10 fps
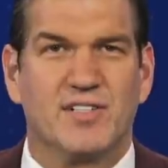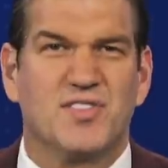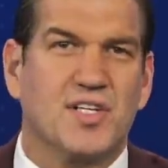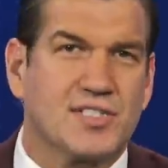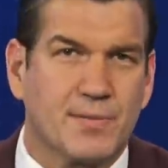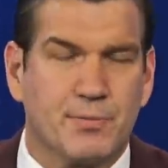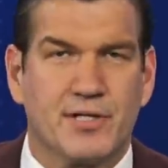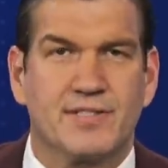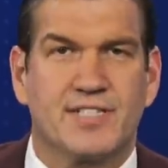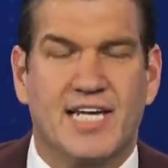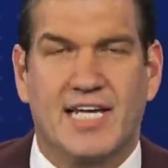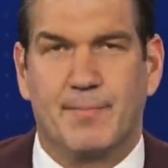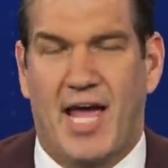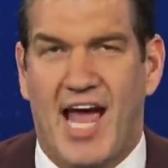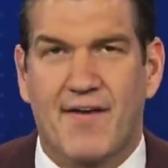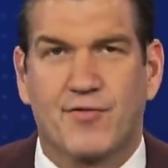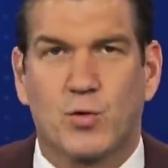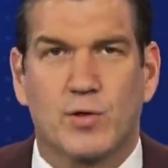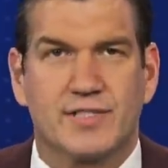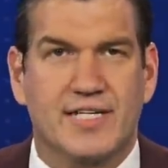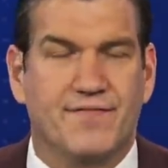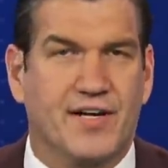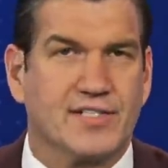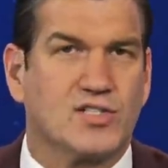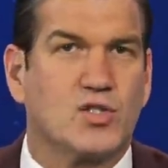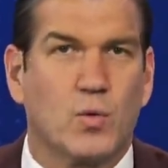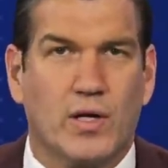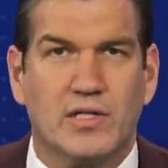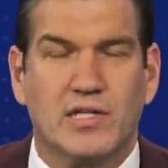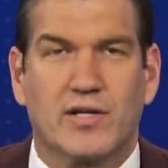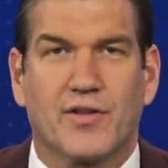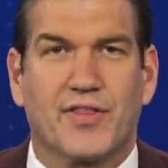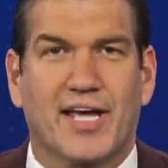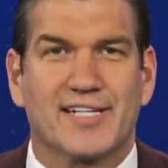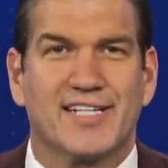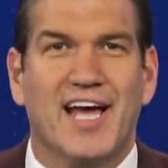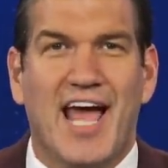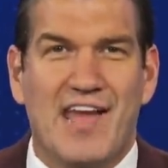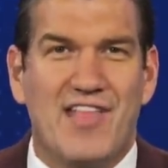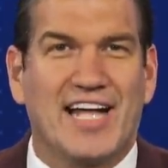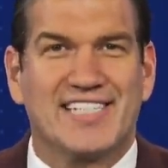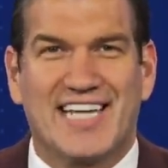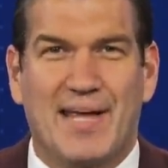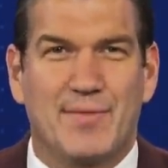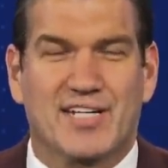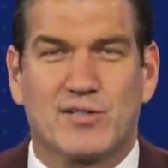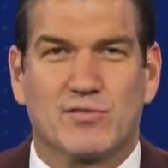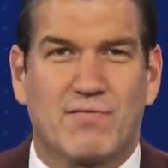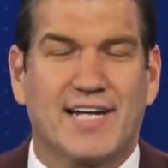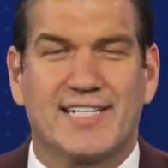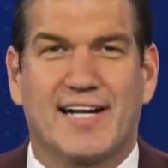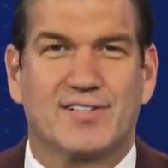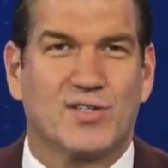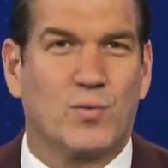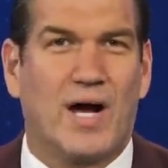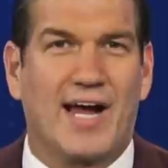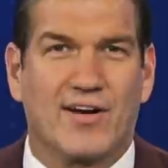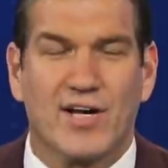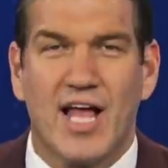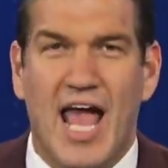Disciplined team, half court defense, do all the little things, and that's a game that goes right down to the wire.